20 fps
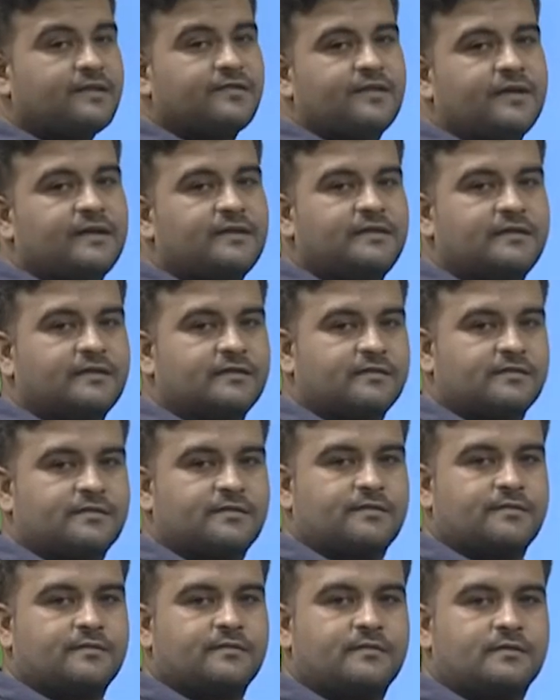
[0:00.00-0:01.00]

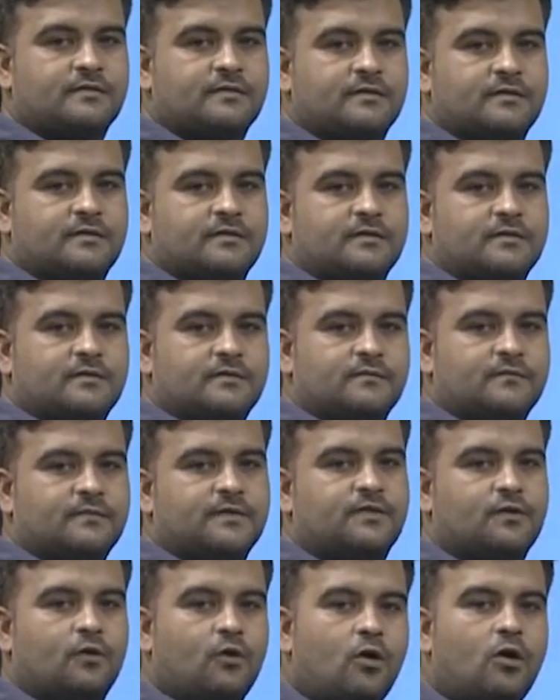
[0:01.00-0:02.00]
sentence
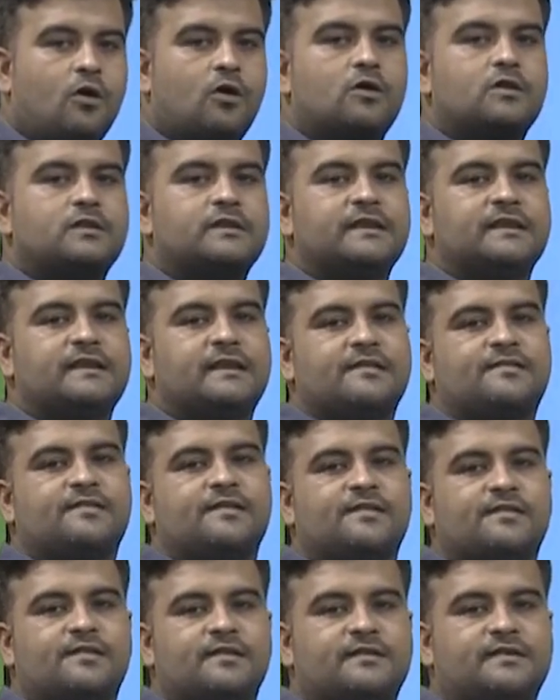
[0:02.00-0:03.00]
with all the
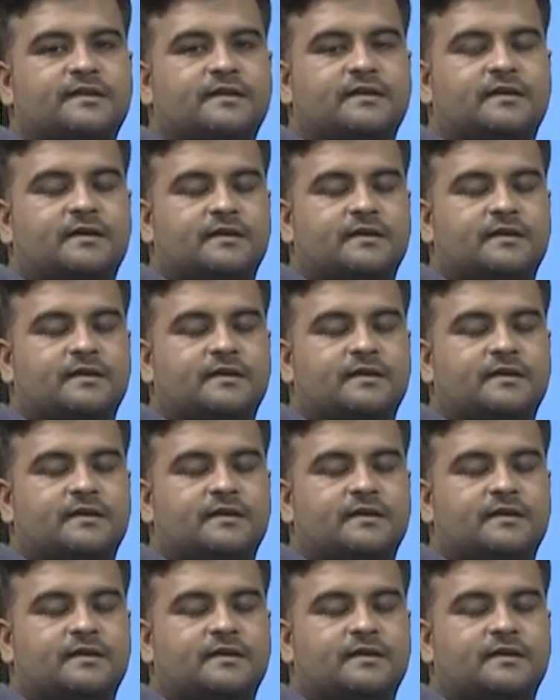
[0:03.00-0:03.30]
necessary